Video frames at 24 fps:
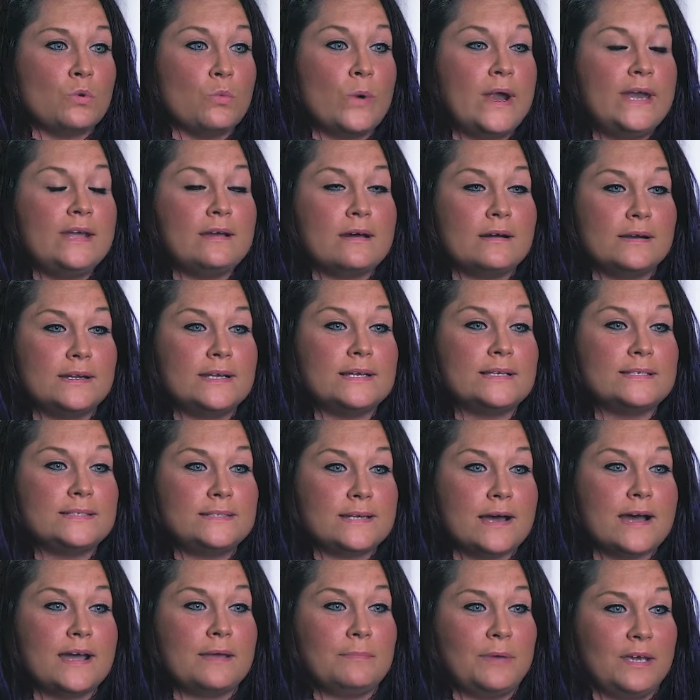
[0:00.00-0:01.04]
waiting on His
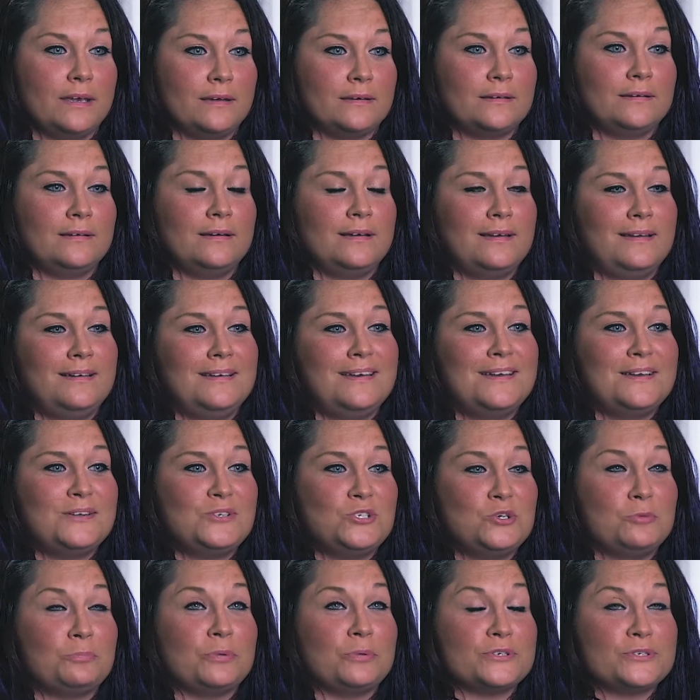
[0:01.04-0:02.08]
timing
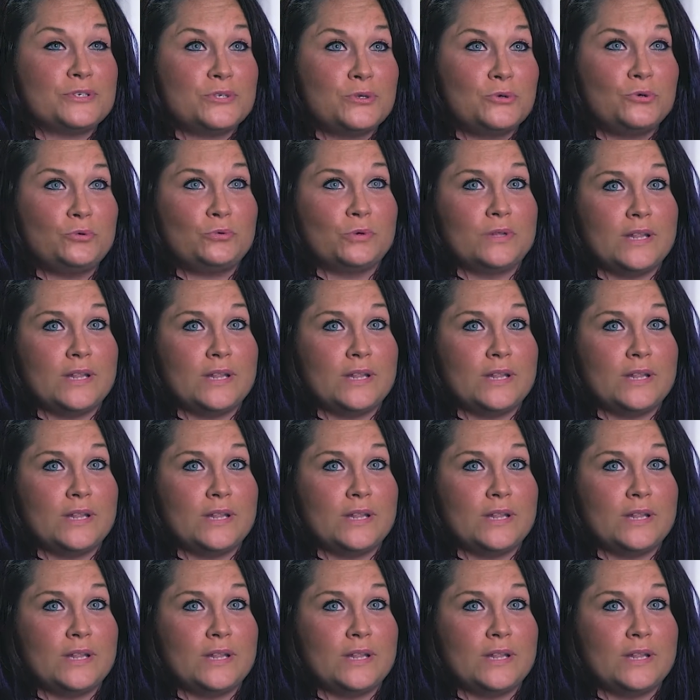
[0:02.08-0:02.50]
to pursue